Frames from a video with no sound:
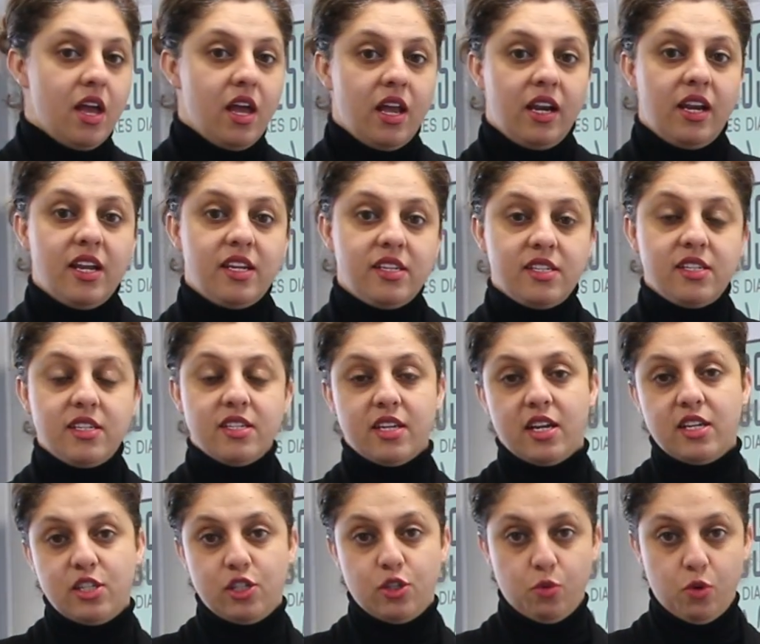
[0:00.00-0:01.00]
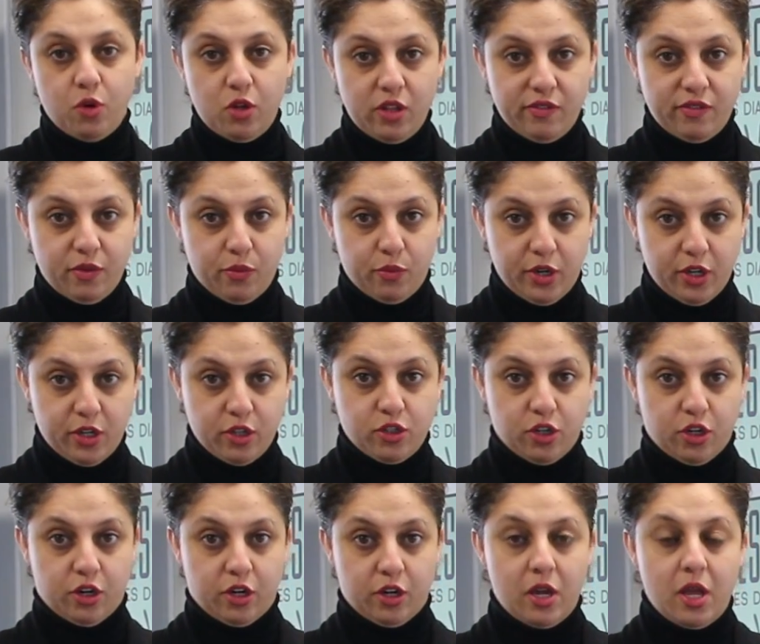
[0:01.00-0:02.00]
Let's discuss the role of the
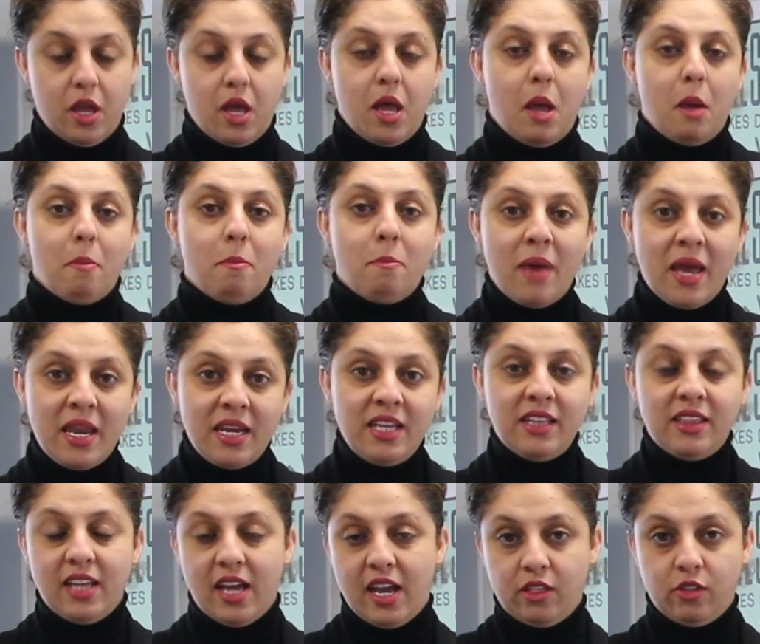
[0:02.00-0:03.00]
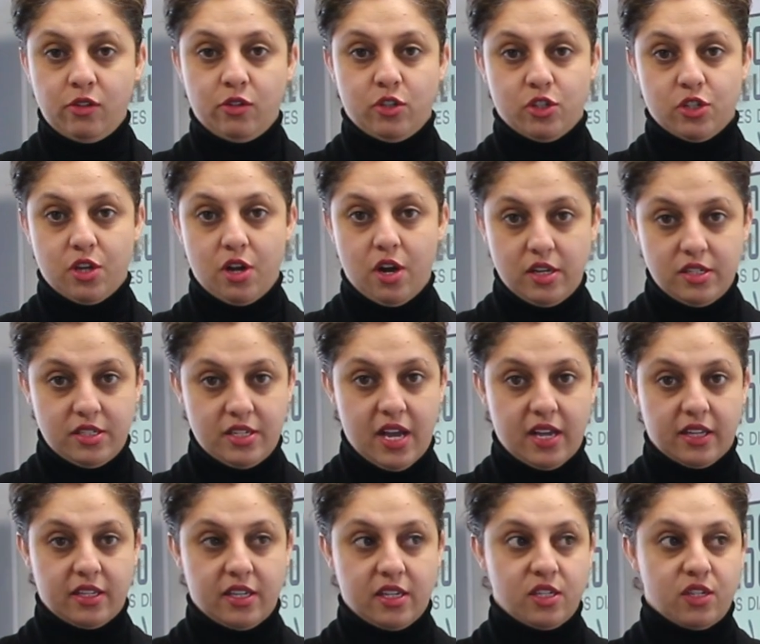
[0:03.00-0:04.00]
realtor. Many landlords
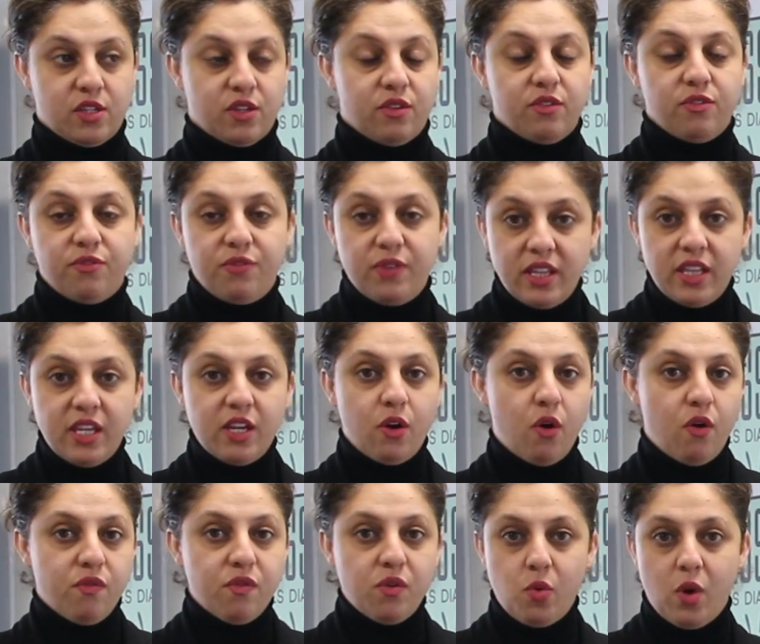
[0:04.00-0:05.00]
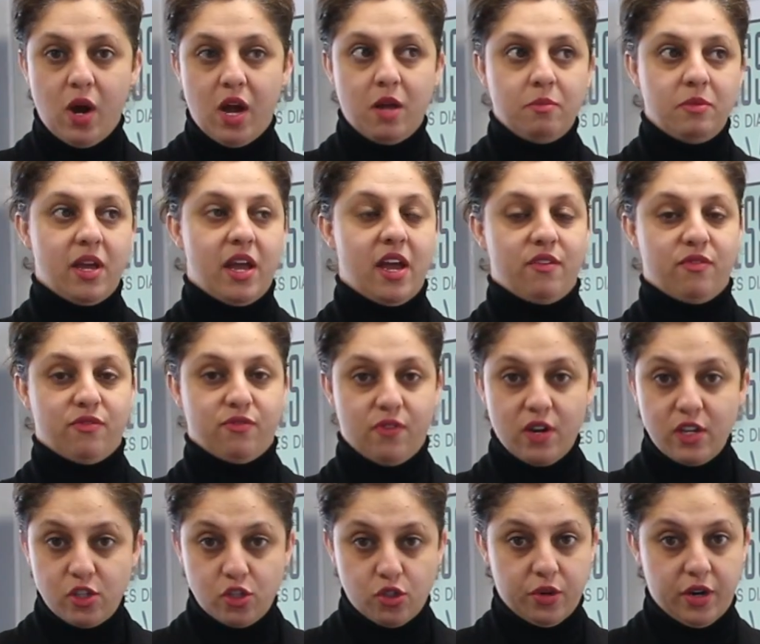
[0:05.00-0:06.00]
contact us feeling overwhelmed and
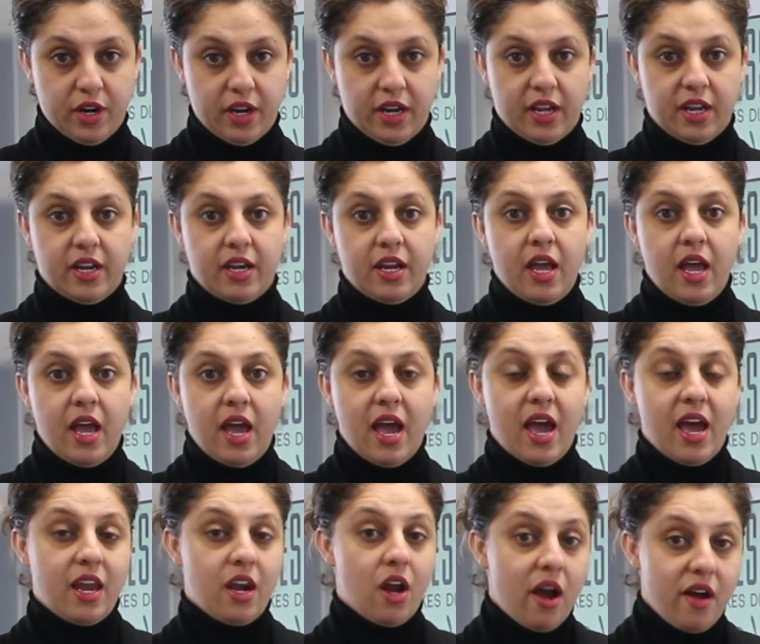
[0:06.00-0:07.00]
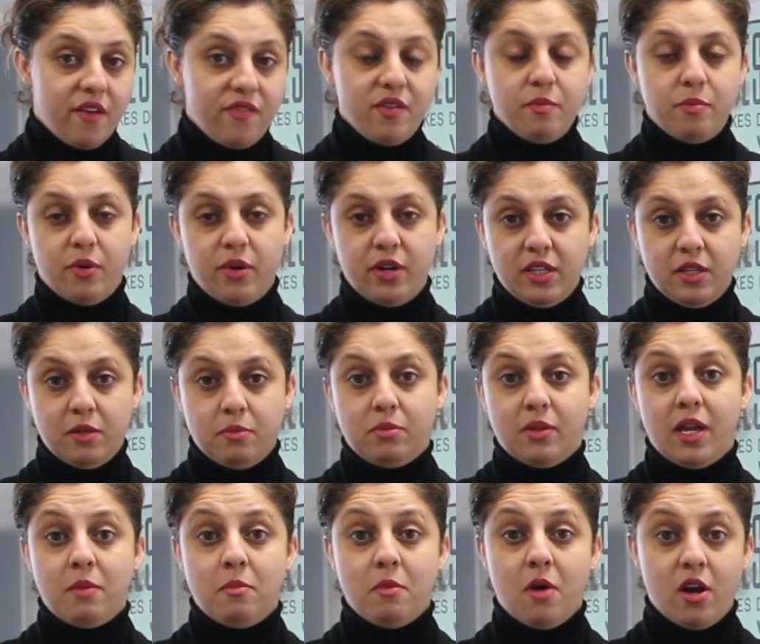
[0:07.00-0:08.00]
frustrated, and often putting the
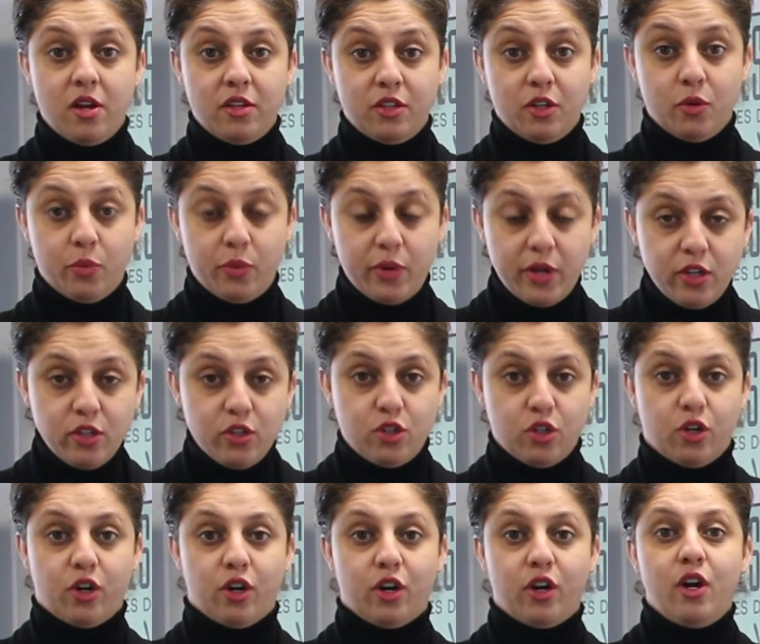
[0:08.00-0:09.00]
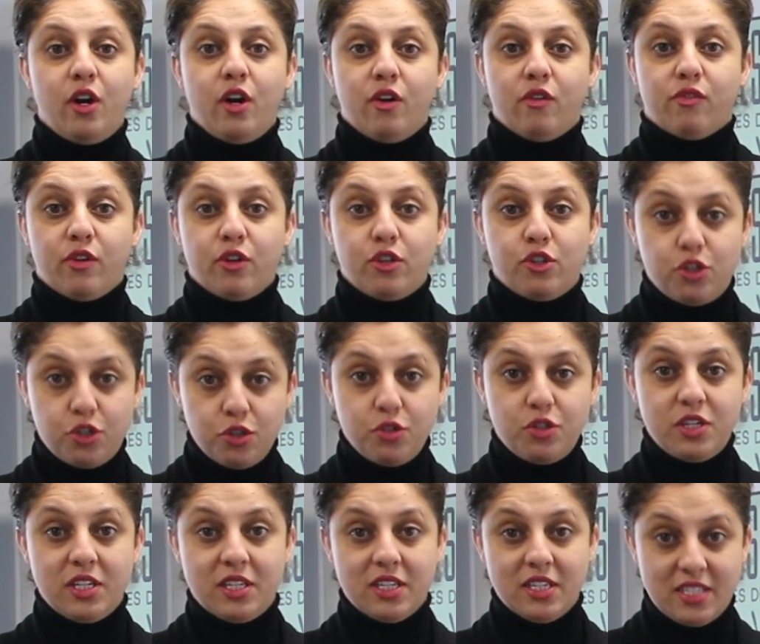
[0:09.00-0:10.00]
blame on their realtor for
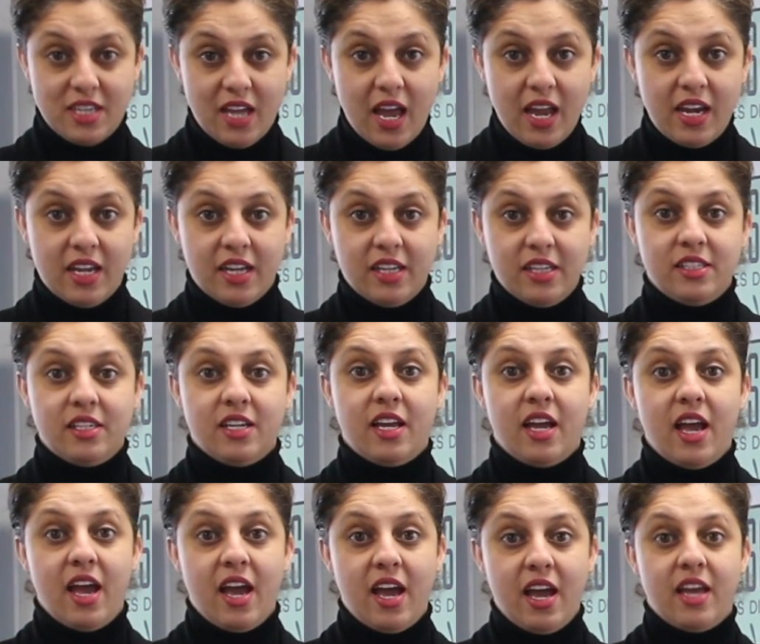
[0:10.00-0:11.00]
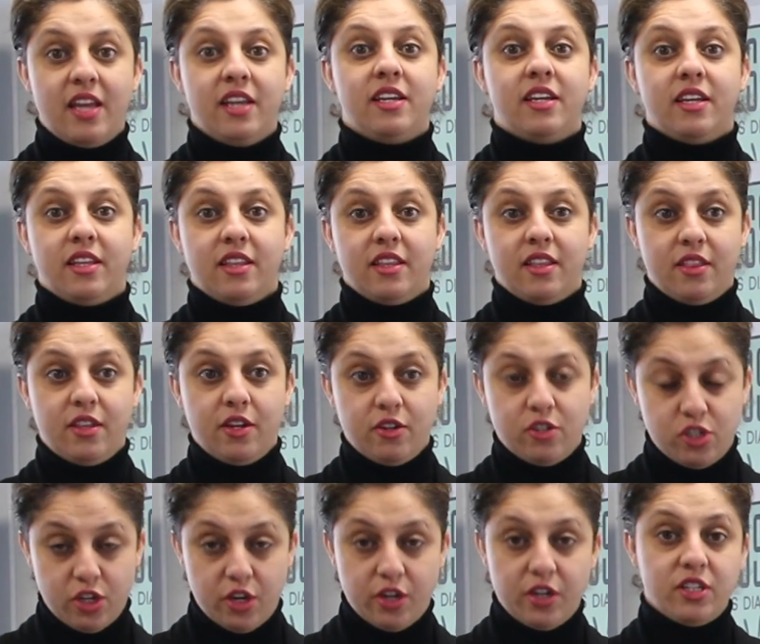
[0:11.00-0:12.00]
choosing the tenant, and they're
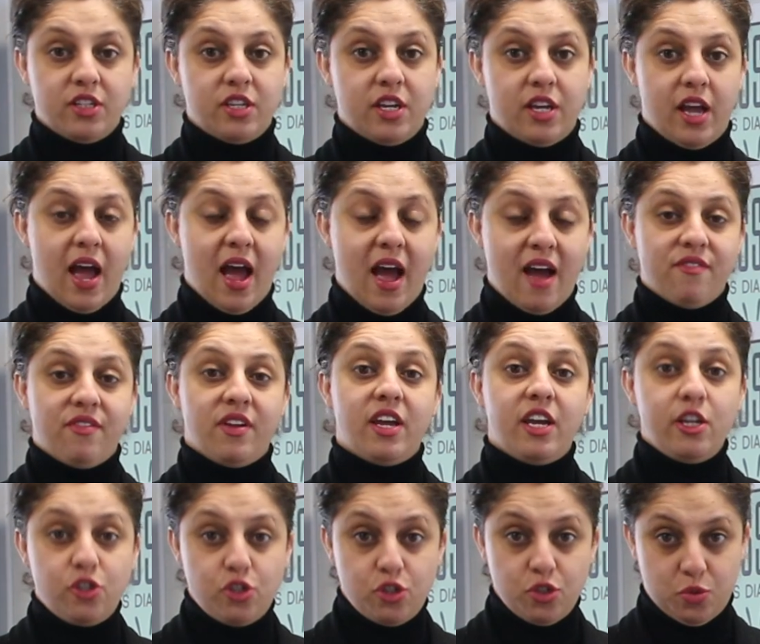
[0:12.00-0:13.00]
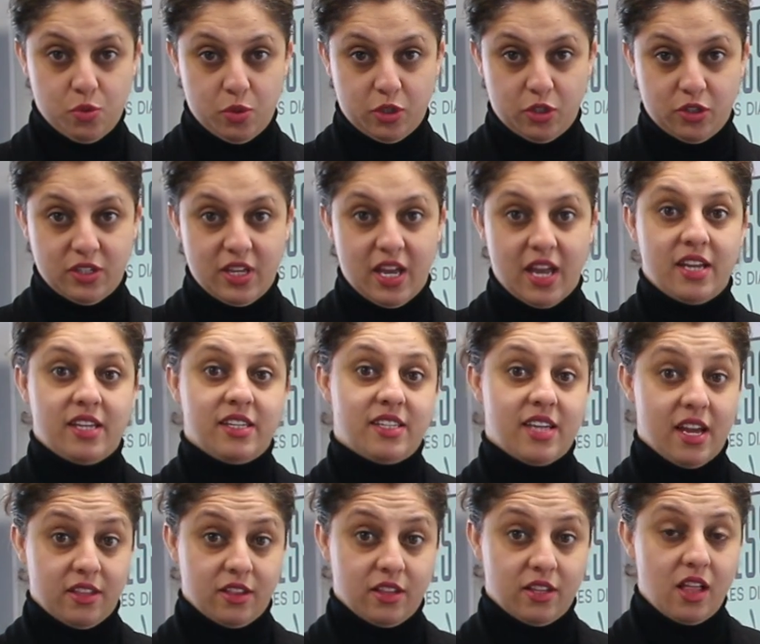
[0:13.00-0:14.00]
starting to have issues with their tenant
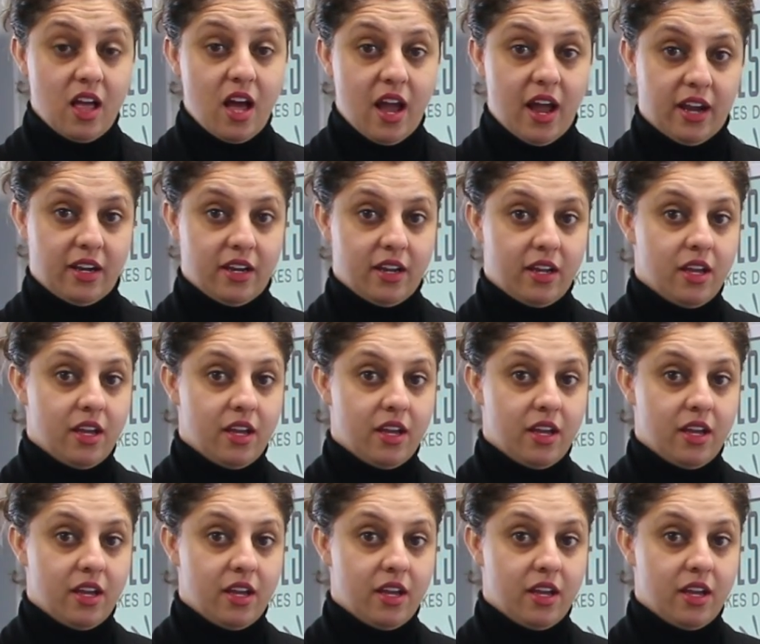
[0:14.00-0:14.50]
down the line.